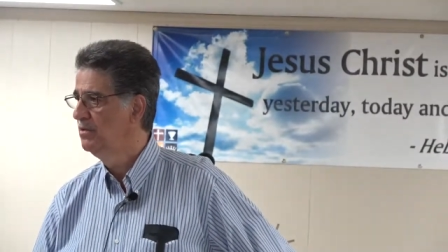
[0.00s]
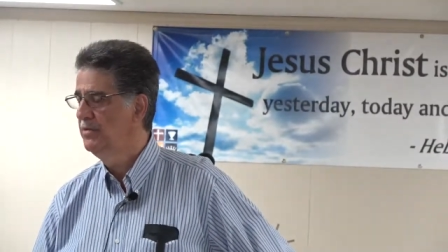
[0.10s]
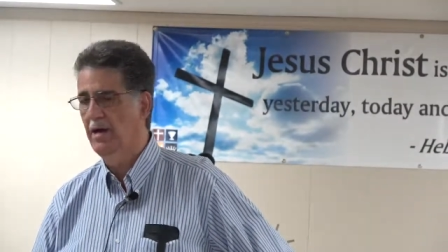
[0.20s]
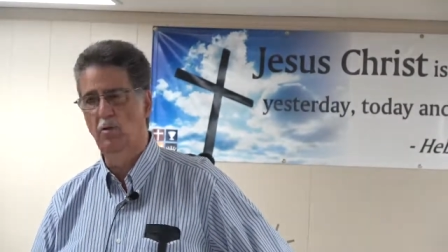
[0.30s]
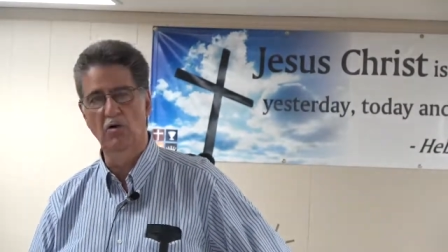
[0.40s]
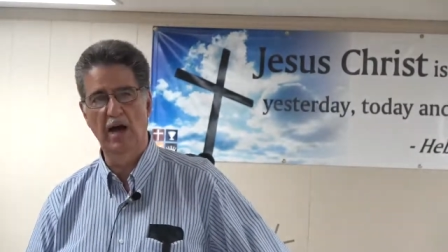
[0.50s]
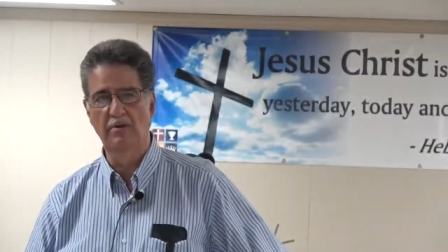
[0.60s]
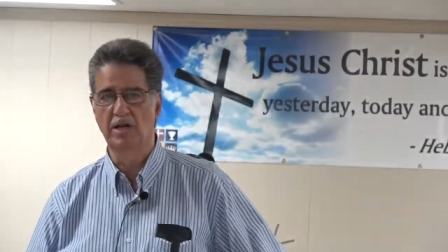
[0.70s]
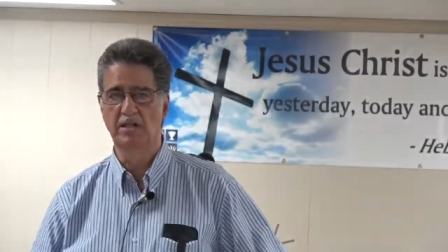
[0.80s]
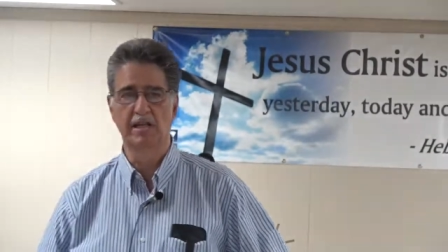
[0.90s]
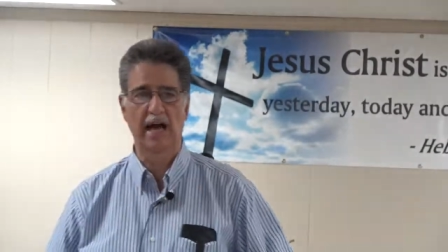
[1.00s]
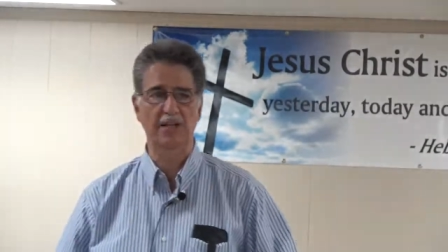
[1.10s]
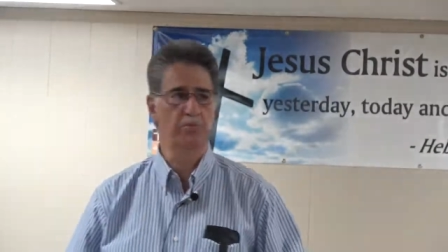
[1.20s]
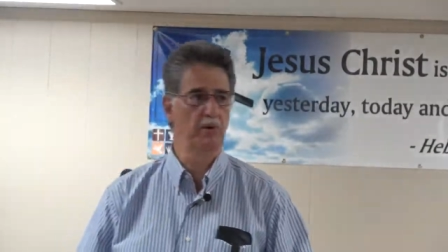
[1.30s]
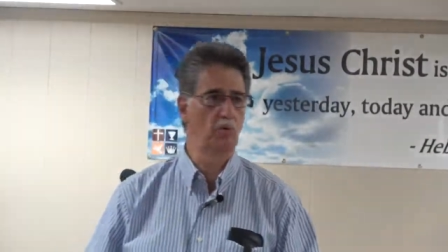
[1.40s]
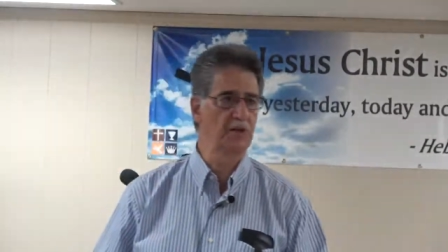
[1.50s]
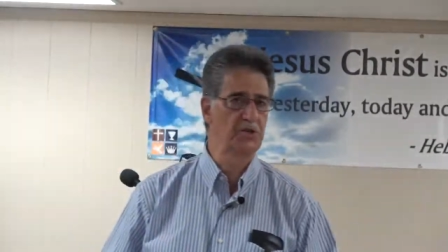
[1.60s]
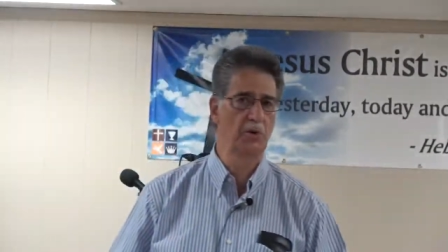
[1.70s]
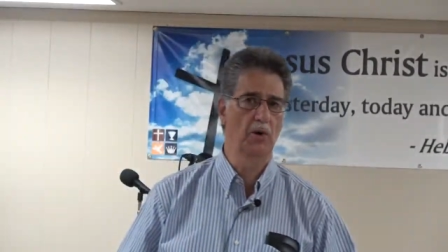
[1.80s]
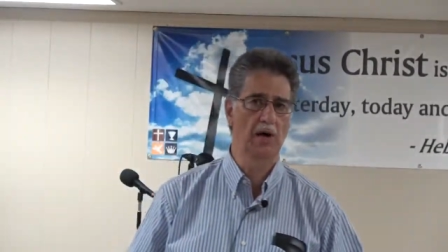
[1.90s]
They won't have an attachment
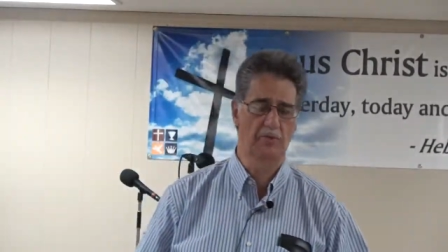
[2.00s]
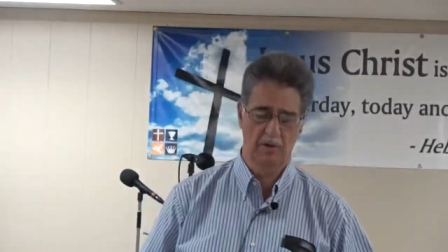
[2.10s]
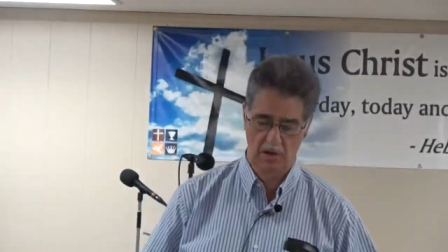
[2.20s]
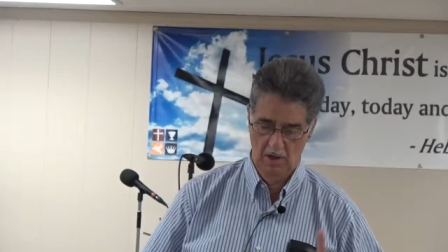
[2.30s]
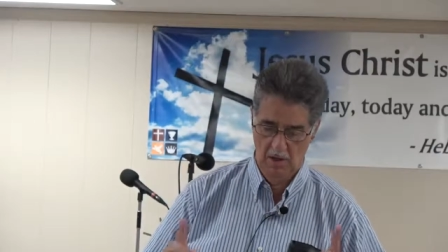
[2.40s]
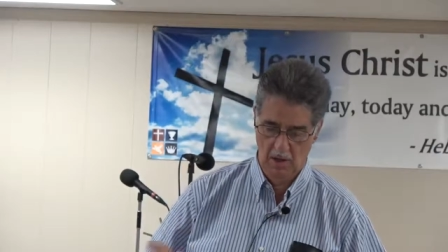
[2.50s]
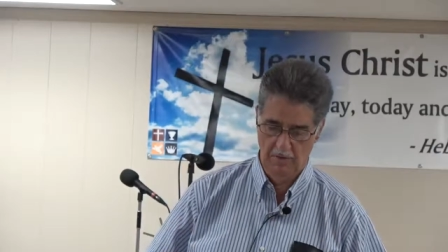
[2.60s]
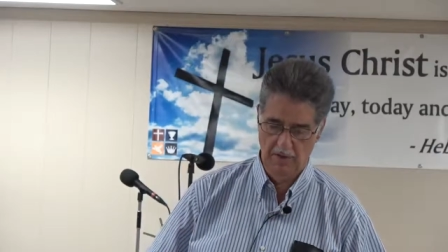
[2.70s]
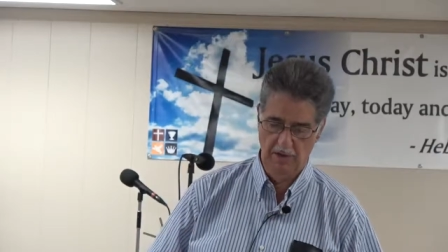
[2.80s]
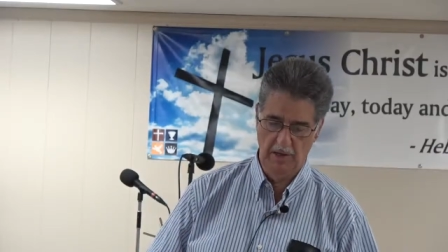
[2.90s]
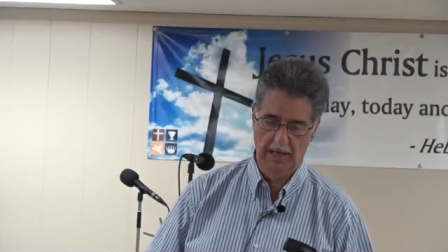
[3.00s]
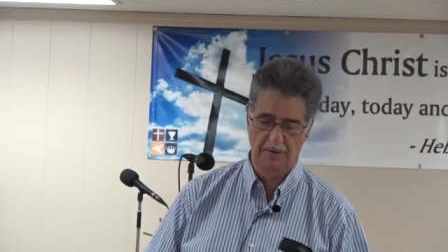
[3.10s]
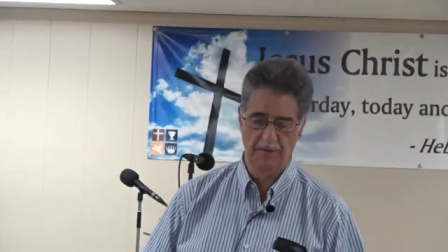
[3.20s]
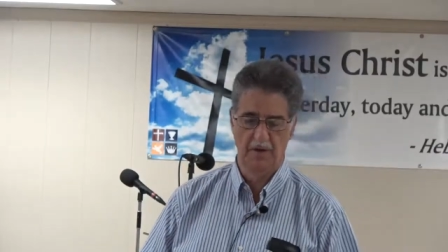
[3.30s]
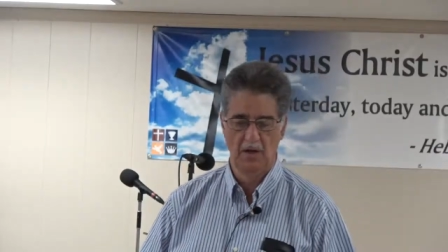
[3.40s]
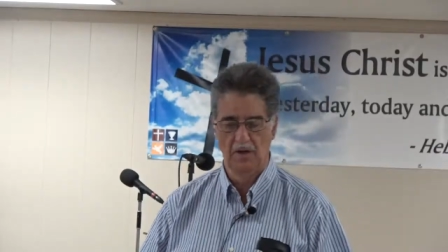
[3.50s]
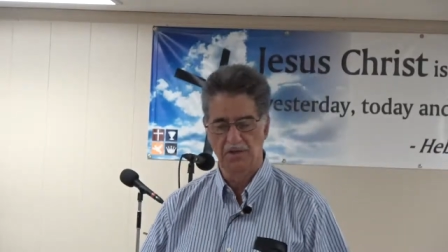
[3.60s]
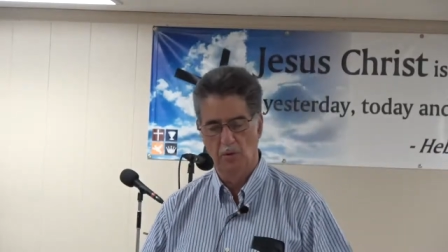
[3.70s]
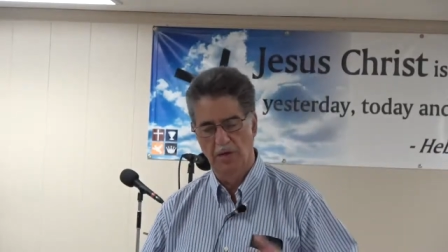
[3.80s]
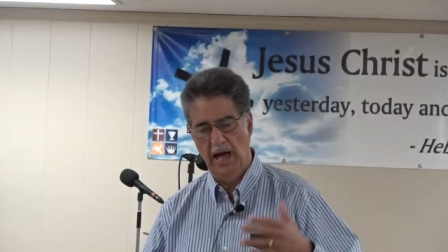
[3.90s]
whatsoever over your life.
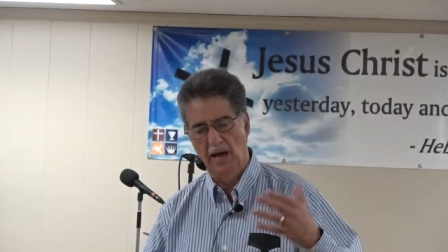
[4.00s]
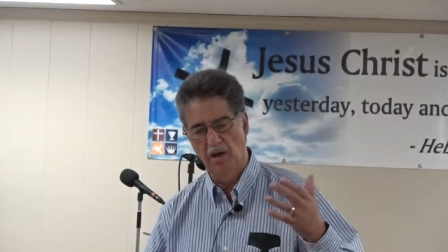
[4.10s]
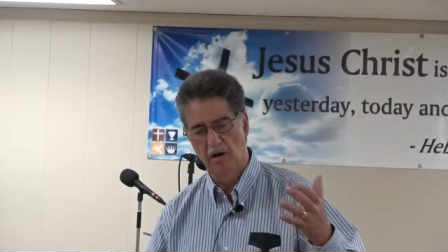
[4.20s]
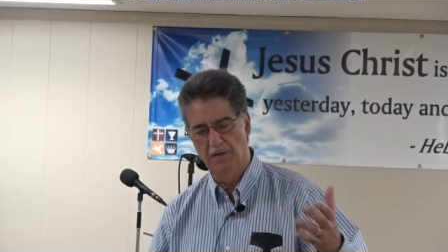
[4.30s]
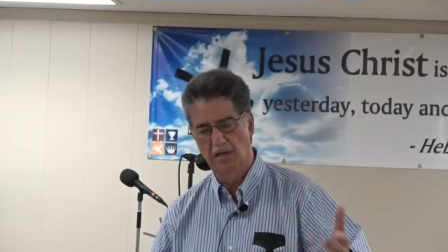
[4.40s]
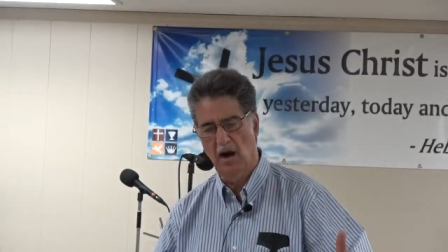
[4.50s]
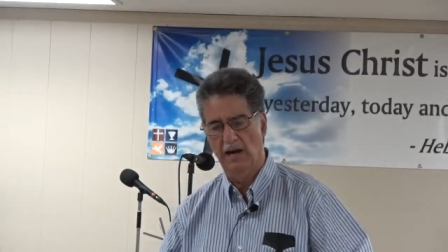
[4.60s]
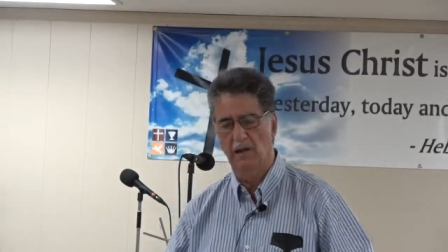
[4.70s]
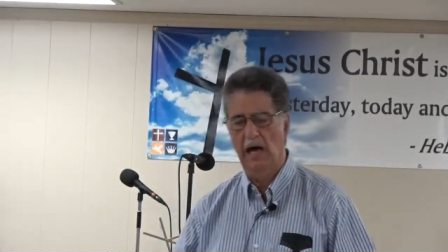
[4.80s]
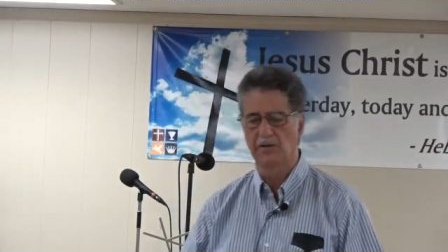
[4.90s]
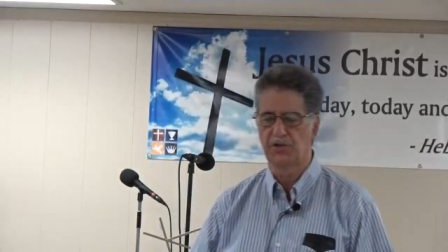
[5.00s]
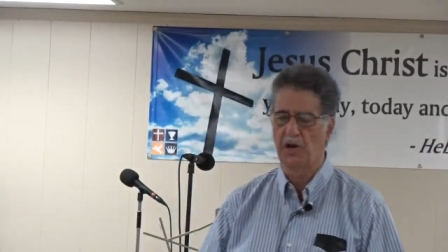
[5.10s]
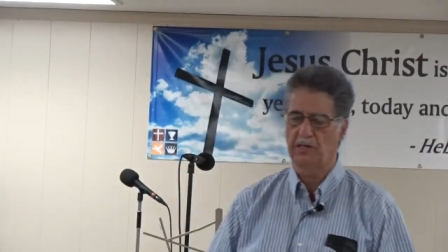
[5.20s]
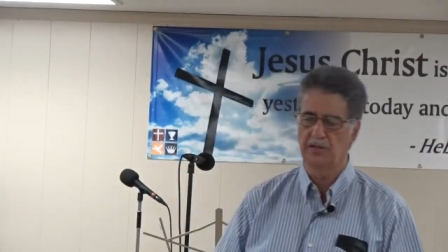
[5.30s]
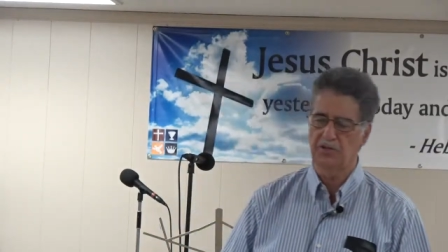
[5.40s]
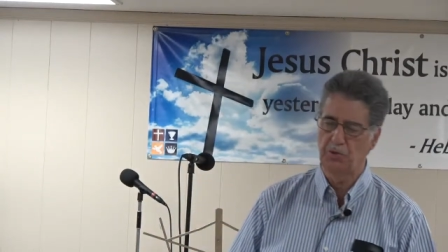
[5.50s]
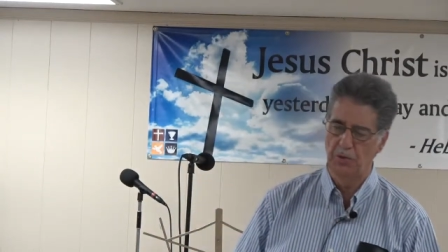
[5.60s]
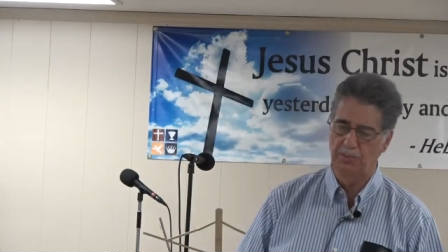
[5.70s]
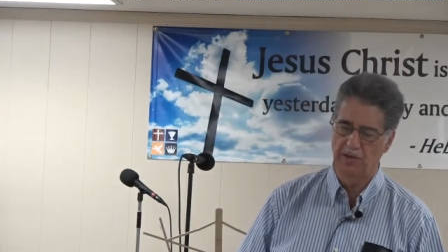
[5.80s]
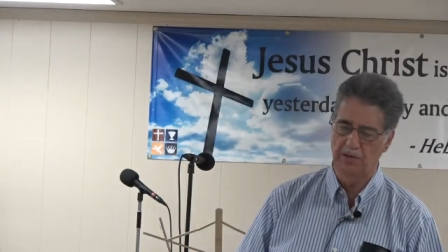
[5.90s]
So we now know that God allows darkness to
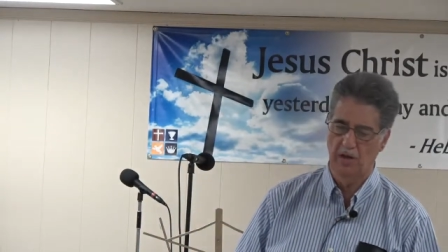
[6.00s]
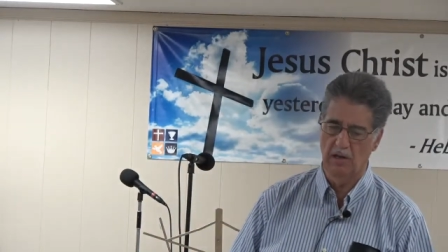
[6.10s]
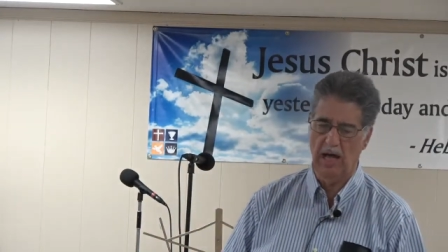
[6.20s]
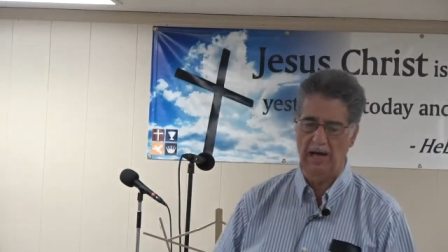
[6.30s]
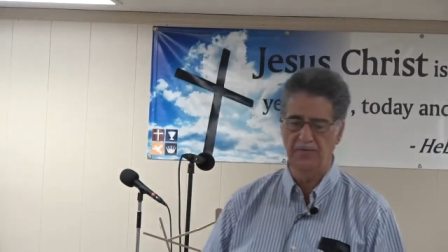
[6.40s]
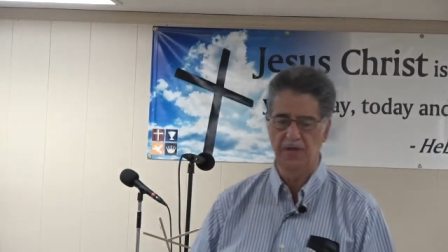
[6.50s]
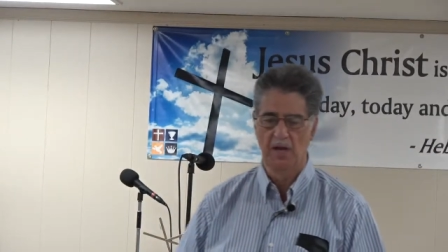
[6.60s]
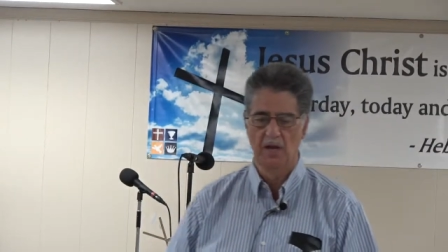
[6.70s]
appear in our lives,